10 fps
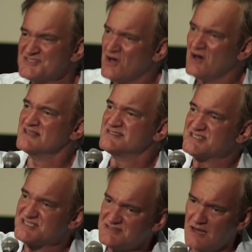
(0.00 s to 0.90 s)
I saw
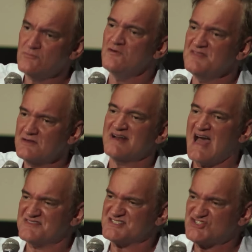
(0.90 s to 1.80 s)
a movie that
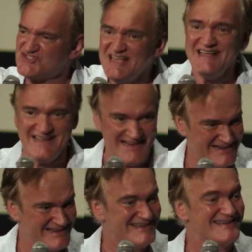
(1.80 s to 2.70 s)
would have a
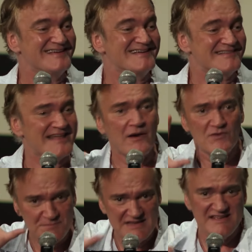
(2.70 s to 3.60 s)
scene
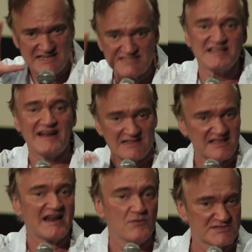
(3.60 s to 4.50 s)
that would be the
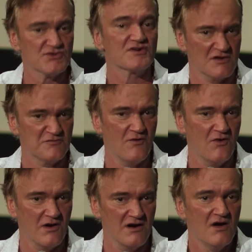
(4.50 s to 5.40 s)
aesthetic that I was looking
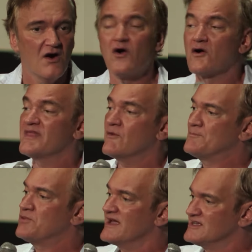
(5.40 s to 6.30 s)
for. or they
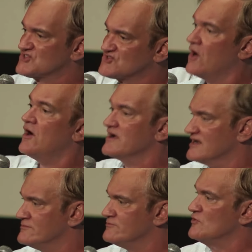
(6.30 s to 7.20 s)
would play a
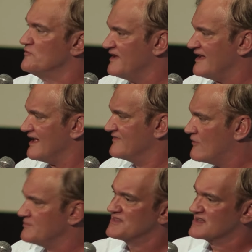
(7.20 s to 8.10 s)
song in a movie,
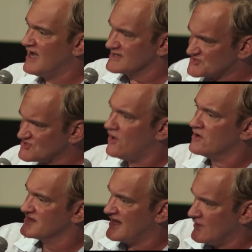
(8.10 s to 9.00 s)
and that would be the kind of
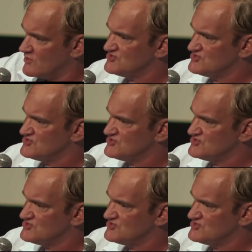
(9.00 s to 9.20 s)
song that I